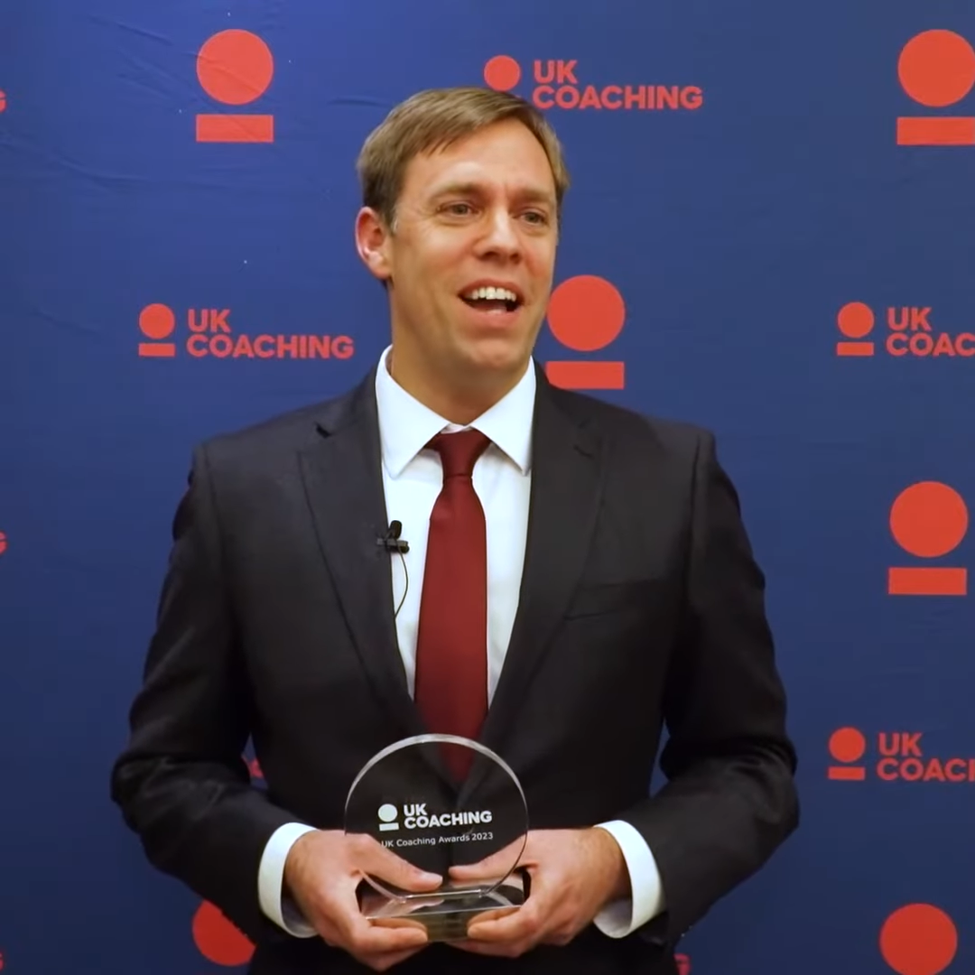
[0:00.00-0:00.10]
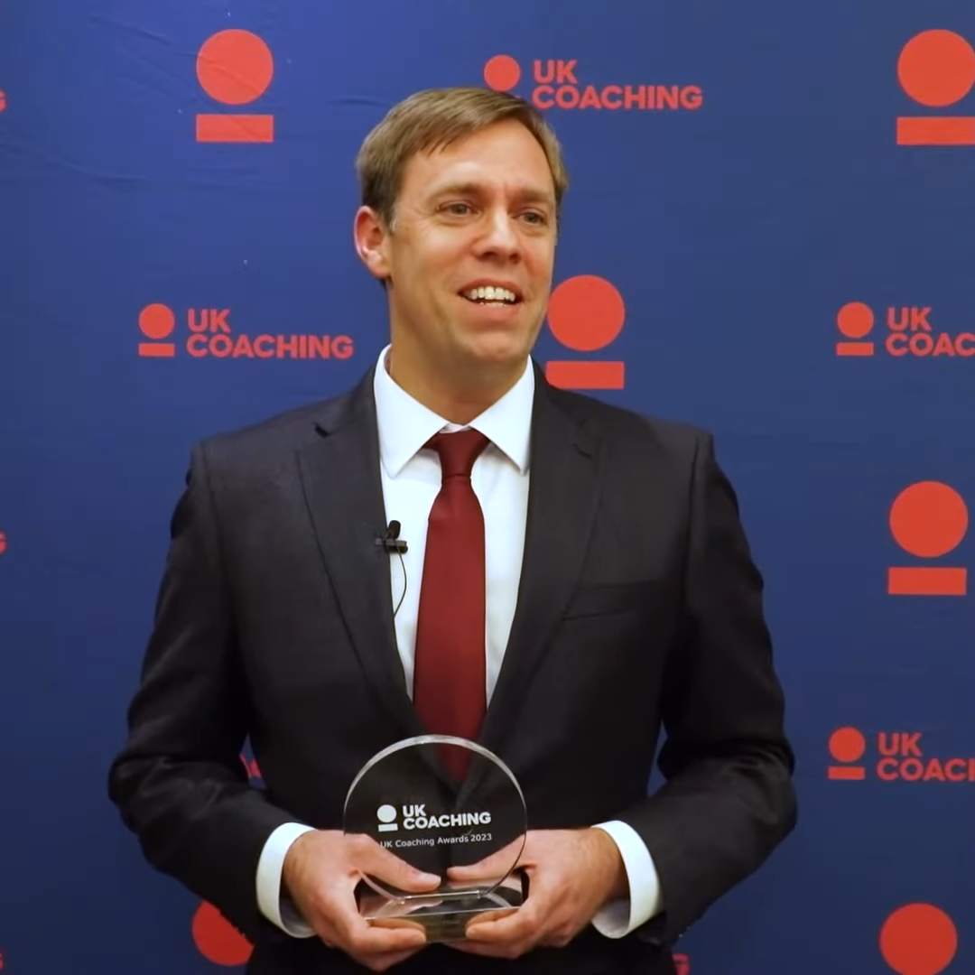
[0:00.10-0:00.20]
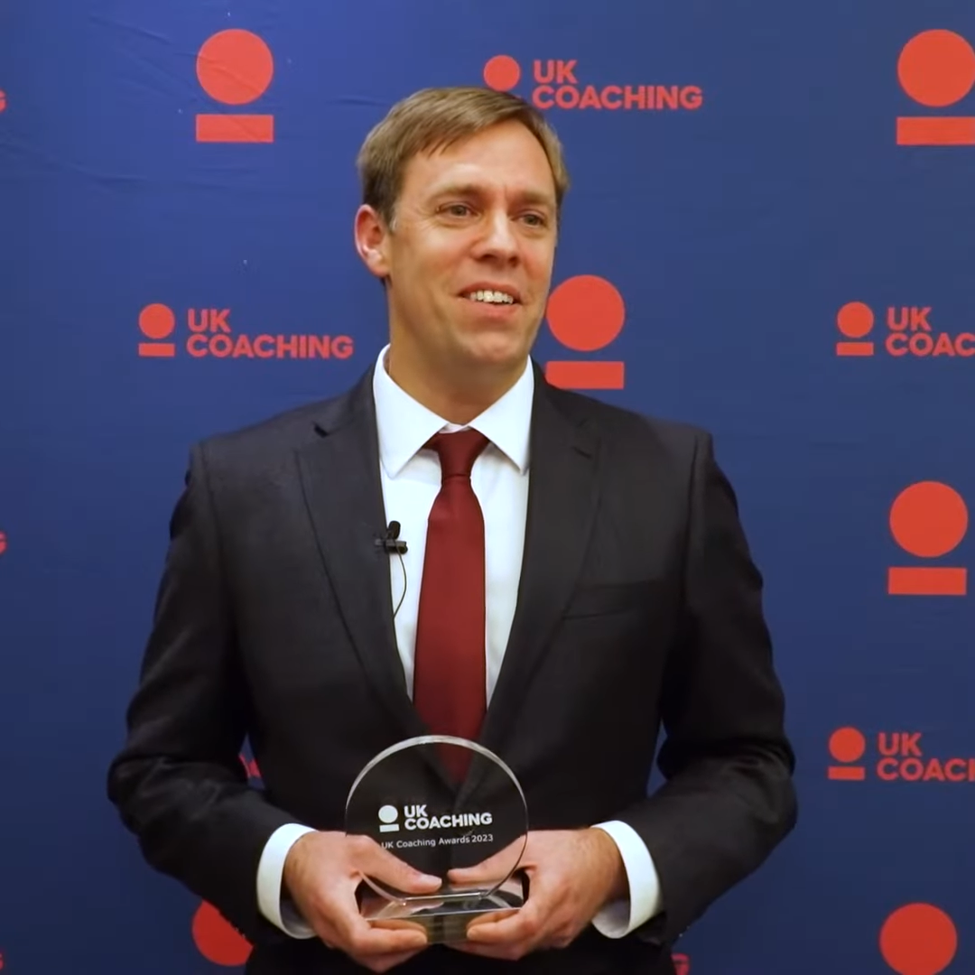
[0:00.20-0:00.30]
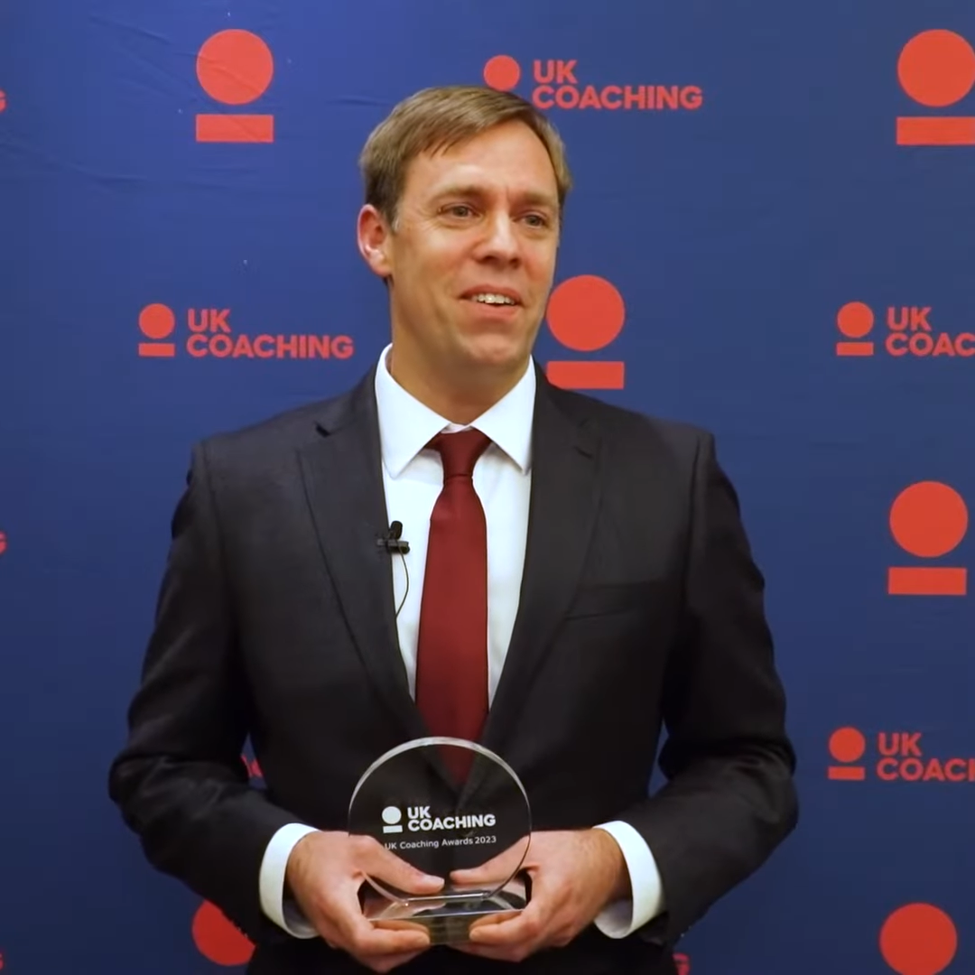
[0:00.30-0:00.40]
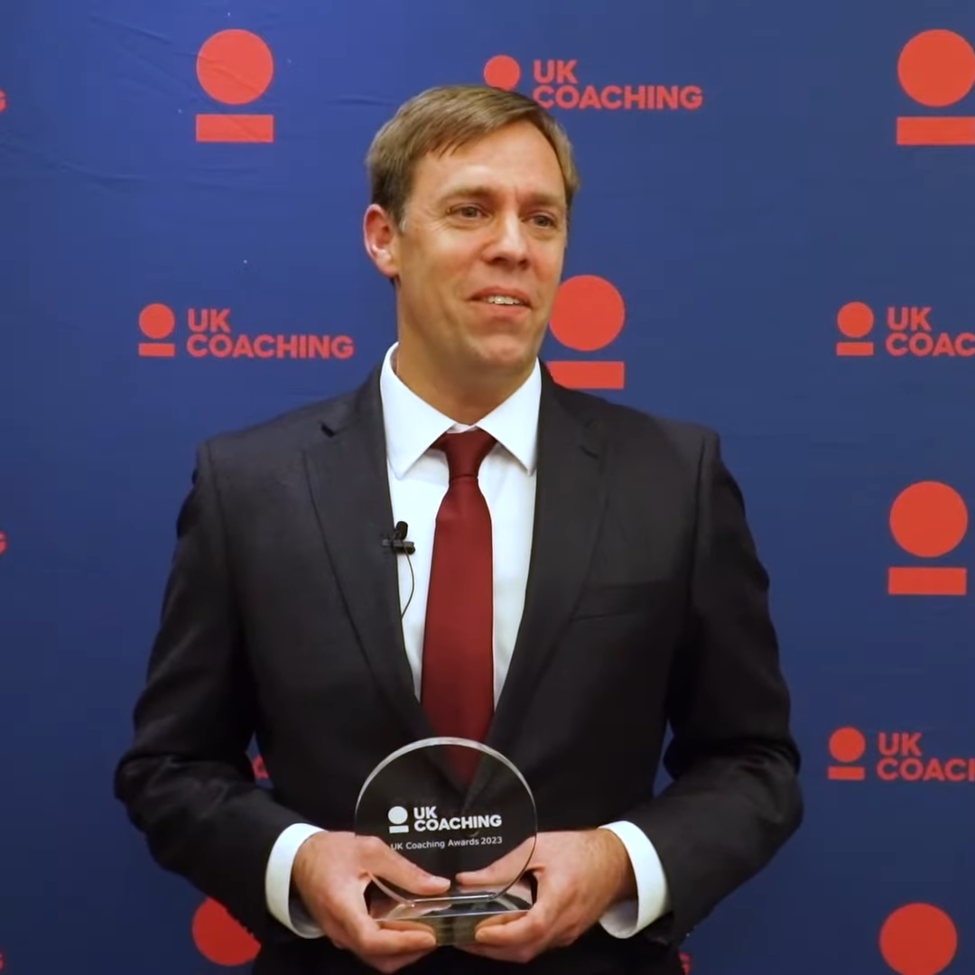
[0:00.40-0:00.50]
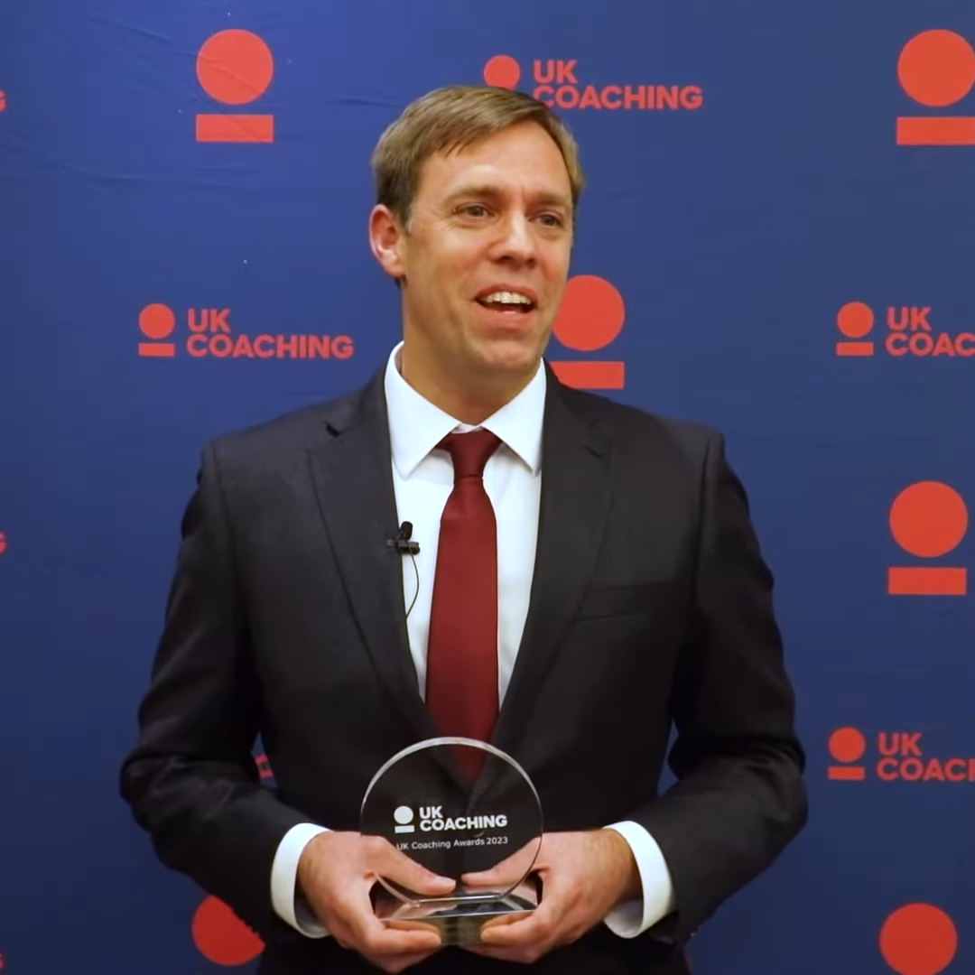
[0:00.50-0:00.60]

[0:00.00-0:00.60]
I do